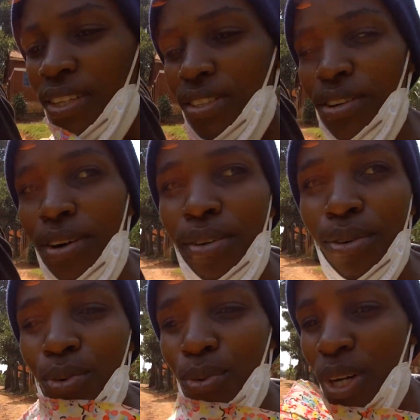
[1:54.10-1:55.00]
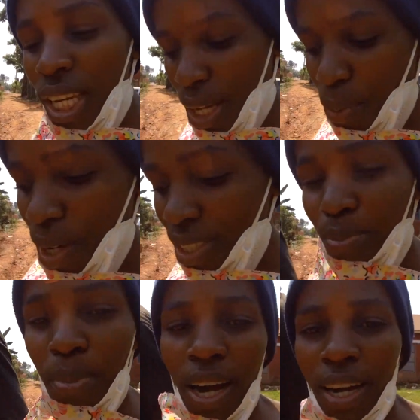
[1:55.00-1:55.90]
So when I
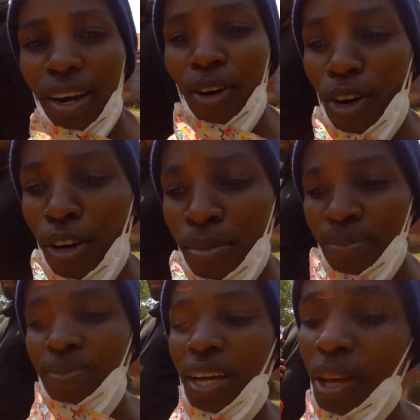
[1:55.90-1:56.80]
went back home,